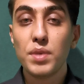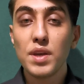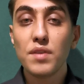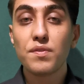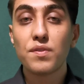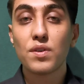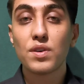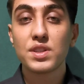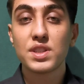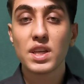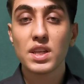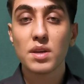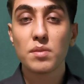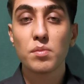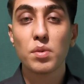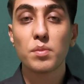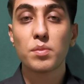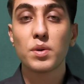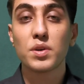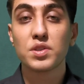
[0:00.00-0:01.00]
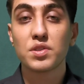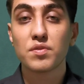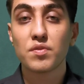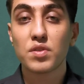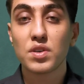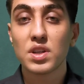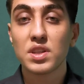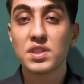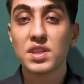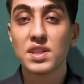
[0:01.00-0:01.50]
before taking preparation
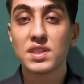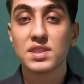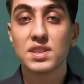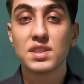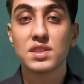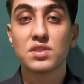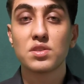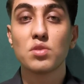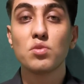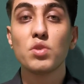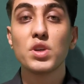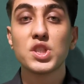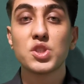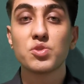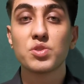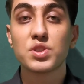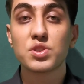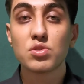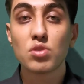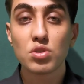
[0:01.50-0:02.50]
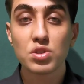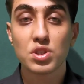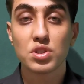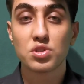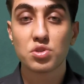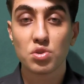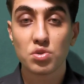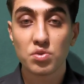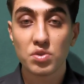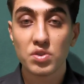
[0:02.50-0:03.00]
for the test is, so which resources
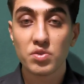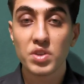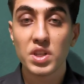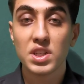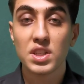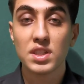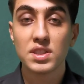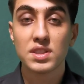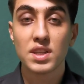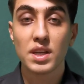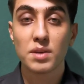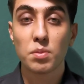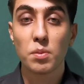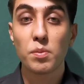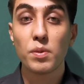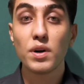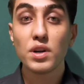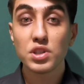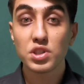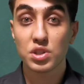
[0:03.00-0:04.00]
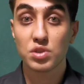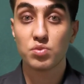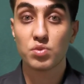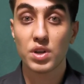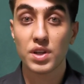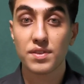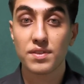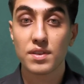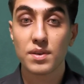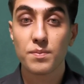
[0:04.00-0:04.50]
should we read and take preparation
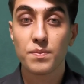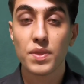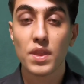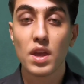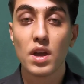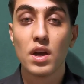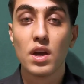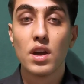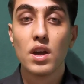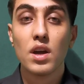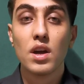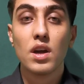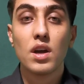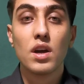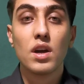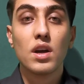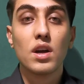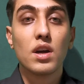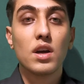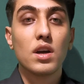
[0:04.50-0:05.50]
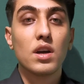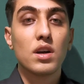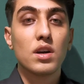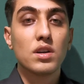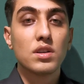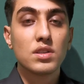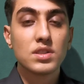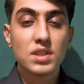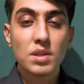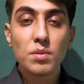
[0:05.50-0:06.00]
with?
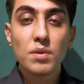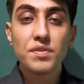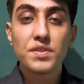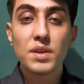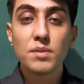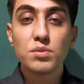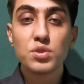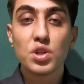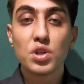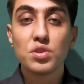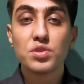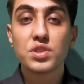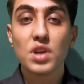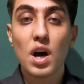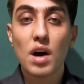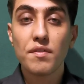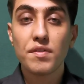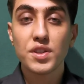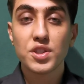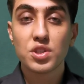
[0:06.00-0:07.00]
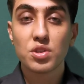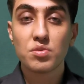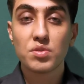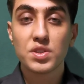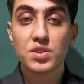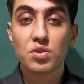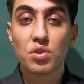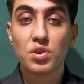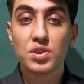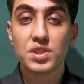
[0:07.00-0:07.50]
Some of them choose official
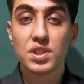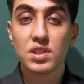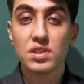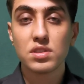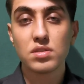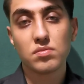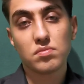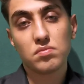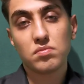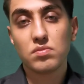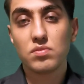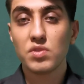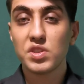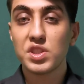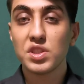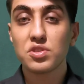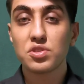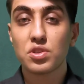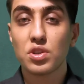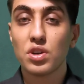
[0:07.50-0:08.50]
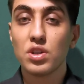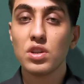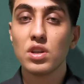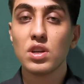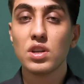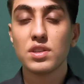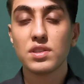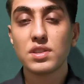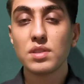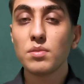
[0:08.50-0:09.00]
resources, which is
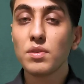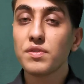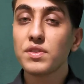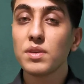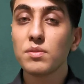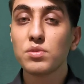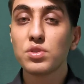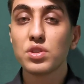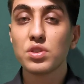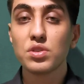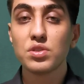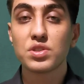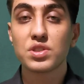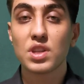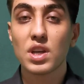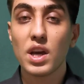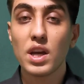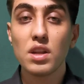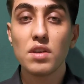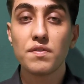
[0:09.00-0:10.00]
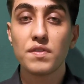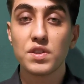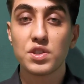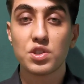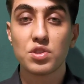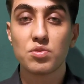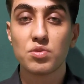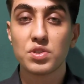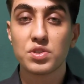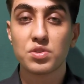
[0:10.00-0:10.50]
good. Some of them choose
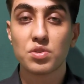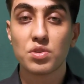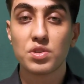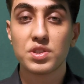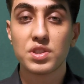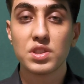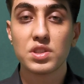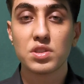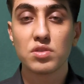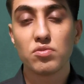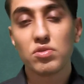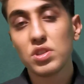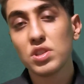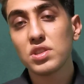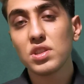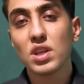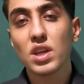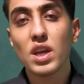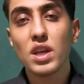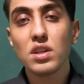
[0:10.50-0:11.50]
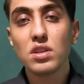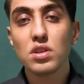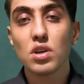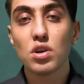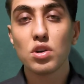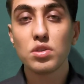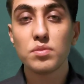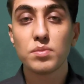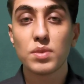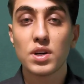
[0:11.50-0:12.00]
unofficial resources, which is again
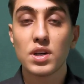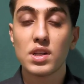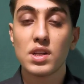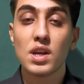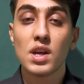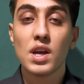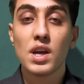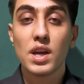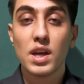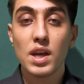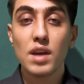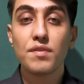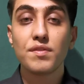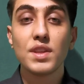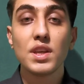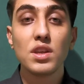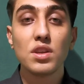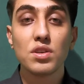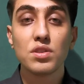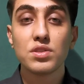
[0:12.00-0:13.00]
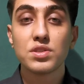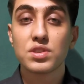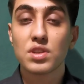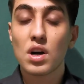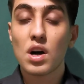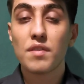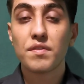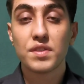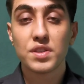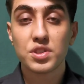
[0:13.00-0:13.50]
good, but if they use
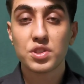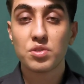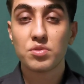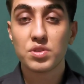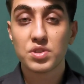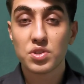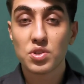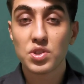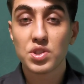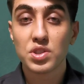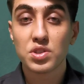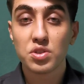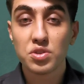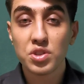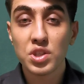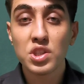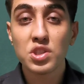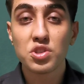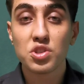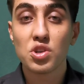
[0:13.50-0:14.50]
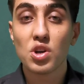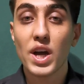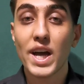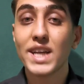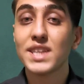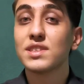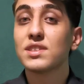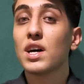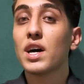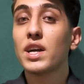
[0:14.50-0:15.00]
official resources to teach you,
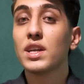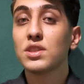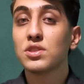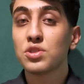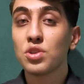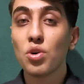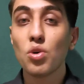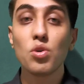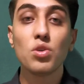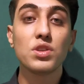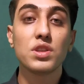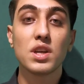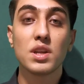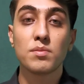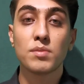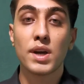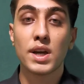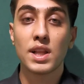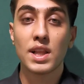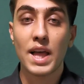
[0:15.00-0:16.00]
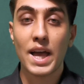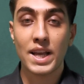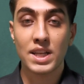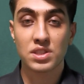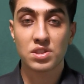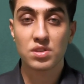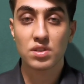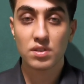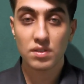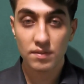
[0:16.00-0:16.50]
as I told in my
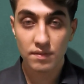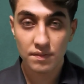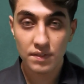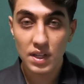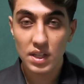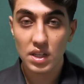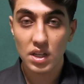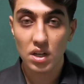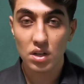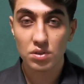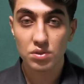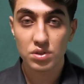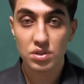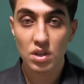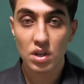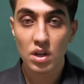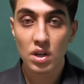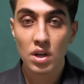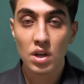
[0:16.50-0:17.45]
last videos.